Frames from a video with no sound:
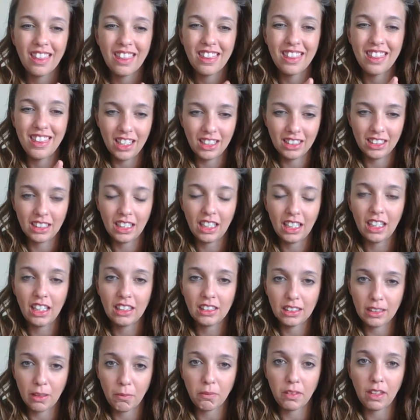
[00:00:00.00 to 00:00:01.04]
this
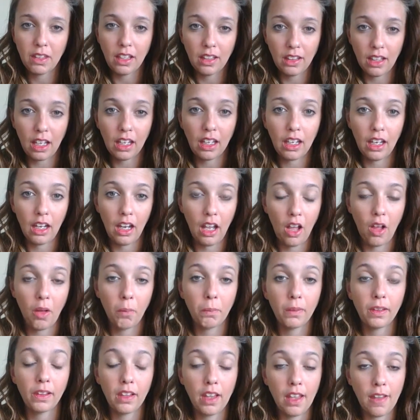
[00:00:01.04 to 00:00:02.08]
is something that can
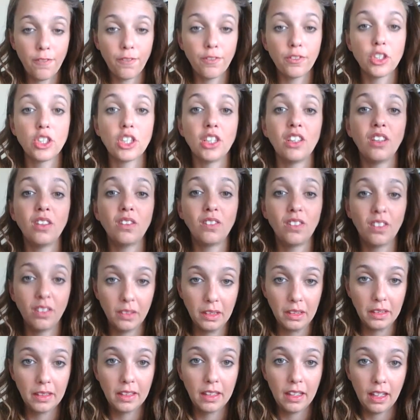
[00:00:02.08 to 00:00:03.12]
help lift you
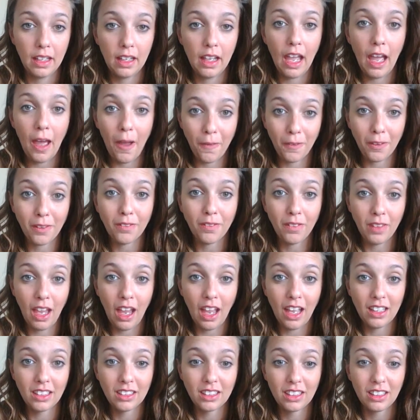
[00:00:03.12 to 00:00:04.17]
out of
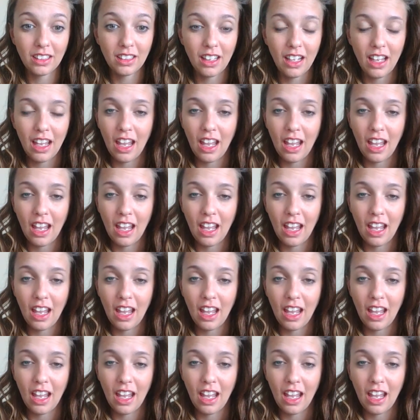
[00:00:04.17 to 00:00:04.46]
that.